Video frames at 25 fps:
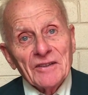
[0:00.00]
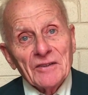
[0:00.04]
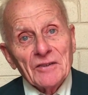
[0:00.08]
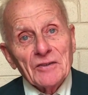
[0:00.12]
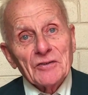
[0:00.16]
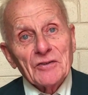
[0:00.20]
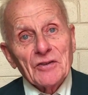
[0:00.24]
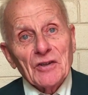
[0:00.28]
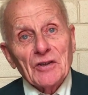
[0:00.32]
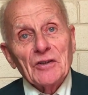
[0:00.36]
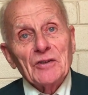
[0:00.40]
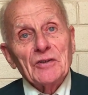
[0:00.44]

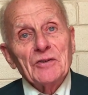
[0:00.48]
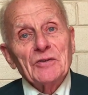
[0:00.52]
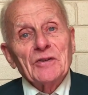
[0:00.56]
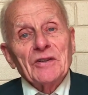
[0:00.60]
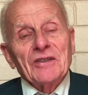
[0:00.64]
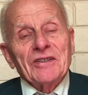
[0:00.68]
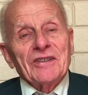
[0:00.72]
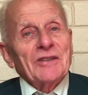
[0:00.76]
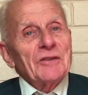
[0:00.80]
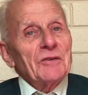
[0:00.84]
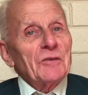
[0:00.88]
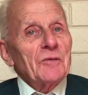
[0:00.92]
So
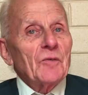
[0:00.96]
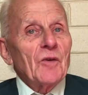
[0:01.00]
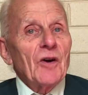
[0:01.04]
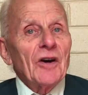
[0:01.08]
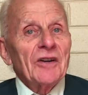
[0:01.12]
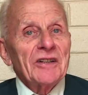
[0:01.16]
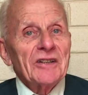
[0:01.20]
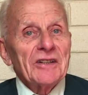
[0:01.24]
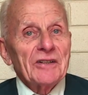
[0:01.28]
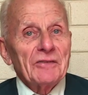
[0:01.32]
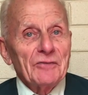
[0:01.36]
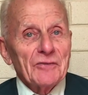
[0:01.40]

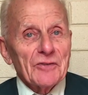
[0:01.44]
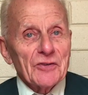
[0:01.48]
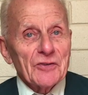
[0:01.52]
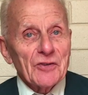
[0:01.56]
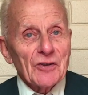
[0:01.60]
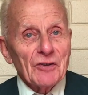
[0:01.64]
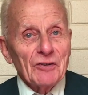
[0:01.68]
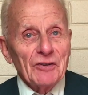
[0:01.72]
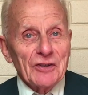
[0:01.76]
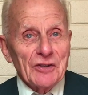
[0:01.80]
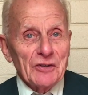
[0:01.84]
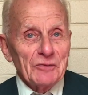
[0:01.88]
quite a different
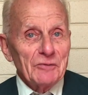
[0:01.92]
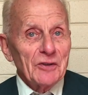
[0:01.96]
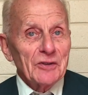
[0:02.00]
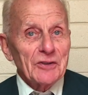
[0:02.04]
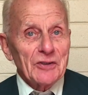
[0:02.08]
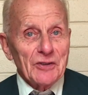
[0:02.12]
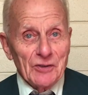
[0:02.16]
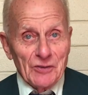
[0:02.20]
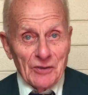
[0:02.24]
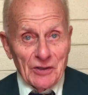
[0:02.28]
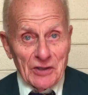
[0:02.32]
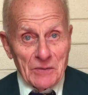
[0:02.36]
story to
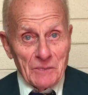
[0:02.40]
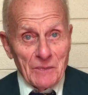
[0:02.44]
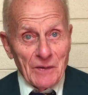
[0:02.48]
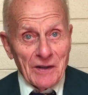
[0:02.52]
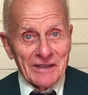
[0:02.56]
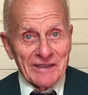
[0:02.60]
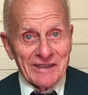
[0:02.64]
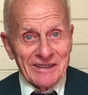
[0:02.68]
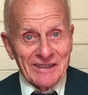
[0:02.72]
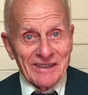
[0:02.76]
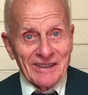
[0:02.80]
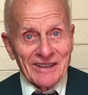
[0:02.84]
what you
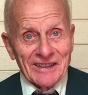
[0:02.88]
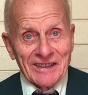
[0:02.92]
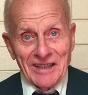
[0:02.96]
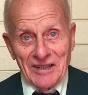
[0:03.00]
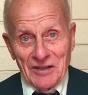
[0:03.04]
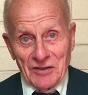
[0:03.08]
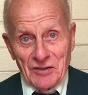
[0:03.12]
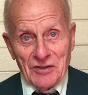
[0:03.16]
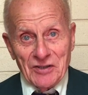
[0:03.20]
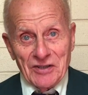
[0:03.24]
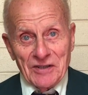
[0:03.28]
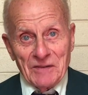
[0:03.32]
expected, I
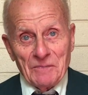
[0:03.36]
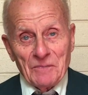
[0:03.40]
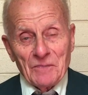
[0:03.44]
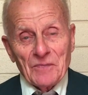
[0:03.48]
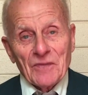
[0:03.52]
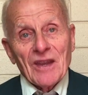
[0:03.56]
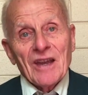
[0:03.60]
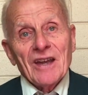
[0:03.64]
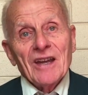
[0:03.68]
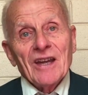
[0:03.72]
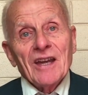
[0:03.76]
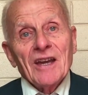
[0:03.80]
guess.
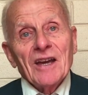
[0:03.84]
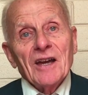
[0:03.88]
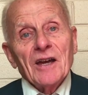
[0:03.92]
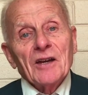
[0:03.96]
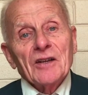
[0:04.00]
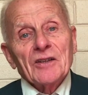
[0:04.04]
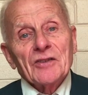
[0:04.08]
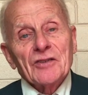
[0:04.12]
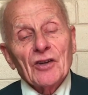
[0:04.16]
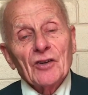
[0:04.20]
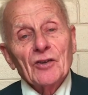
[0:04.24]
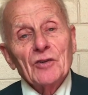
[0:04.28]

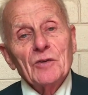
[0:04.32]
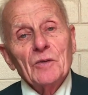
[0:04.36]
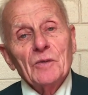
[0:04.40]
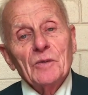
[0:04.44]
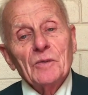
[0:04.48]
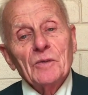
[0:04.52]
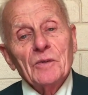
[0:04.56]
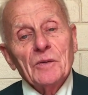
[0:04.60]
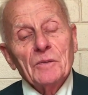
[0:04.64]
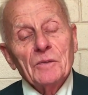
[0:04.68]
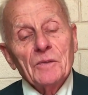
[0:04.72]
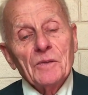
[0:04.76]
So
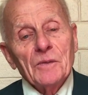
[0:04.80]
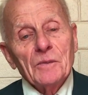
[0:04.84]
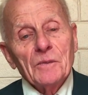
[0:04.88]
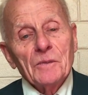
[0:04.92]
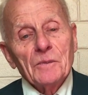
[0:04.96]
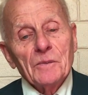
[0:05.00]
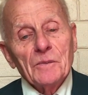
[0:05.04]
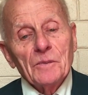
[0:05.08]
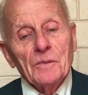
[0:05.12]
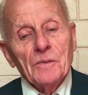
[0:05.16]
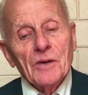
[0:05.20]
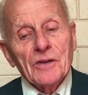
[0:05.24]

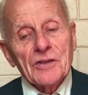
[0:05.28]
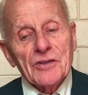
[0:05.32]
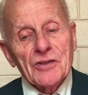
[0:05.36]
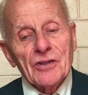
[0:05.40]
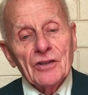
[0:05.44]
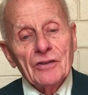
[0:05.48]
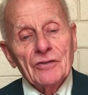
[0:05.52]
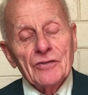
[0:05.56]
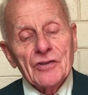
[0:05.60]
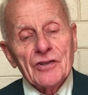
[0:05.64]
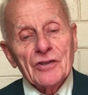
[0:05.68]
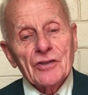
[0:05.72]
my
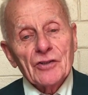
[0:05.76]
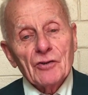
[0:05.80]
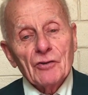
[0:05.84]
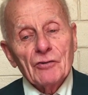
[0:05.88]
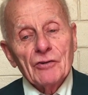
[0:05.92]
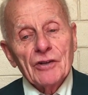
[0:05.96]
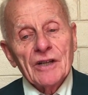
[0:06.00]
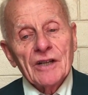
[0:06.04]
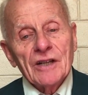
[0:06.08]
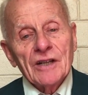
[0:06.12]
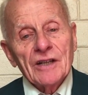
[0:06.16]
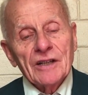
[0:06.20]
service in
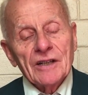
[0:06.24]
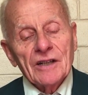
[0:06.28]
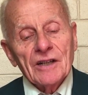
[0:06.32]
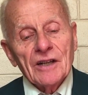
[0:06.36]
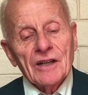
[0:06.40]
Korea,